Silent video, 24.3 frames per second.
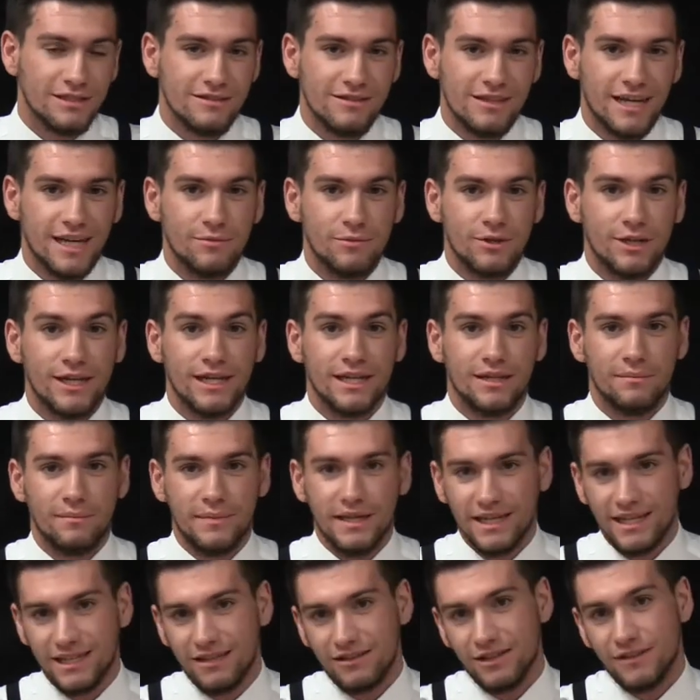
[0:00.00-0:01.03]
to the library
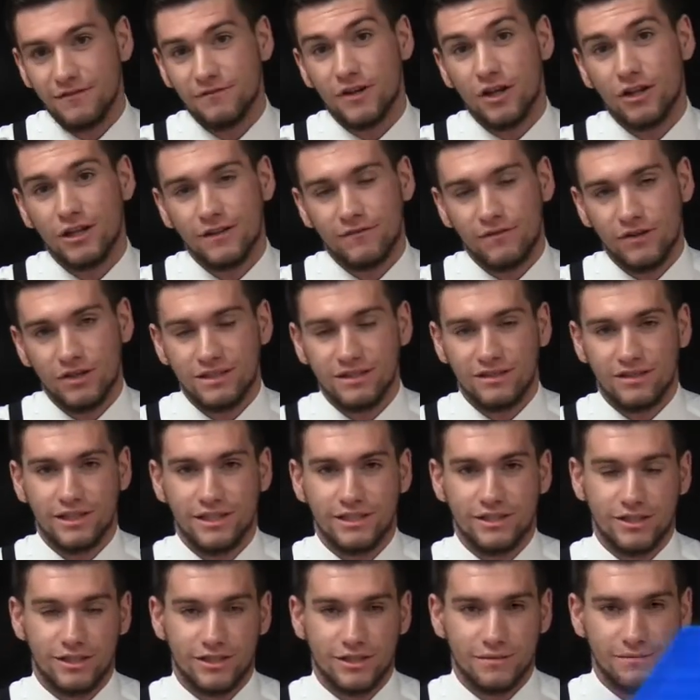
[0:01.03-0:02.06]
immediately following first
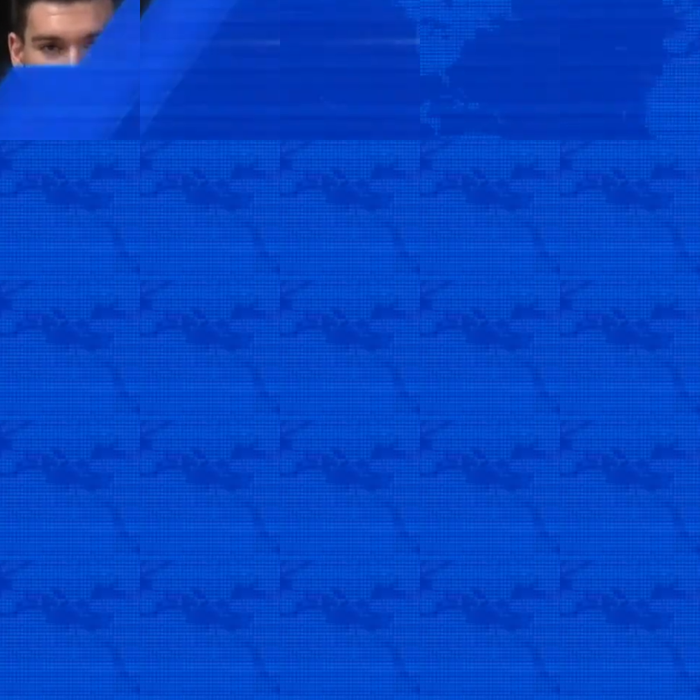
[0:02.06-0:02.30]
lunch.